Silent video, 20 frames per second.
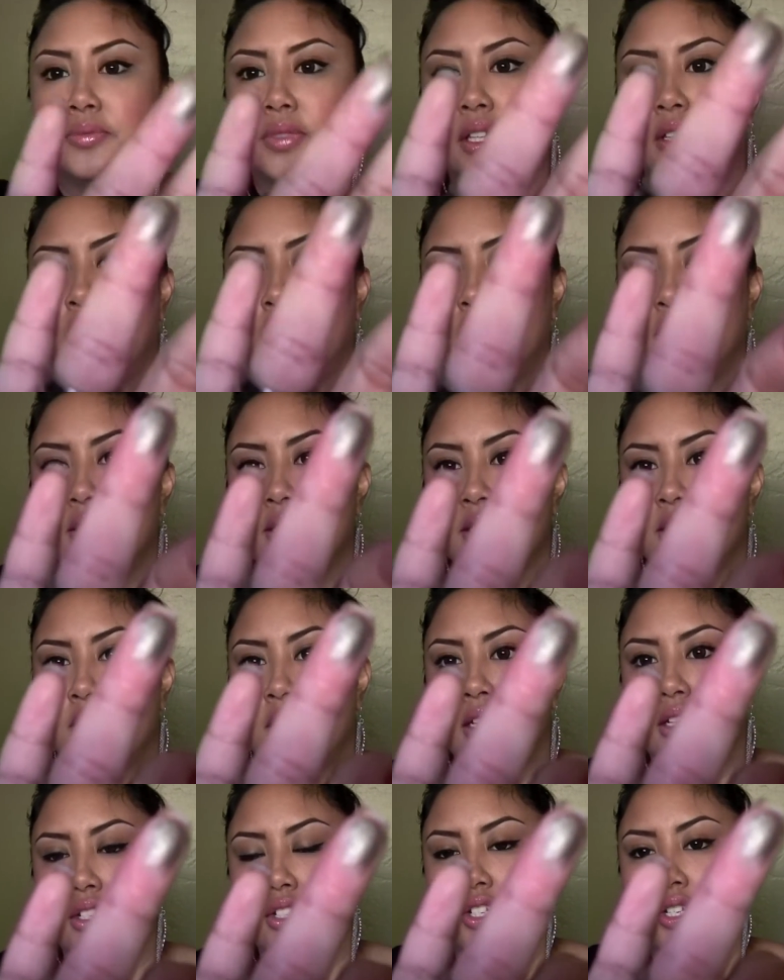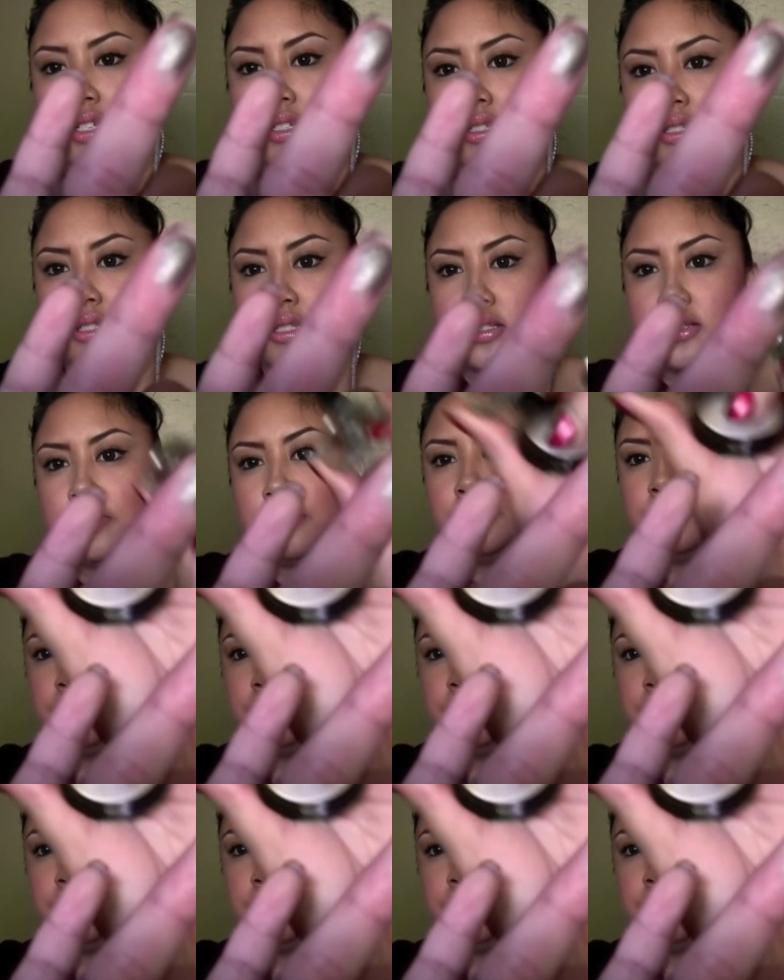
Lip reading: then this is Skinny Jeans.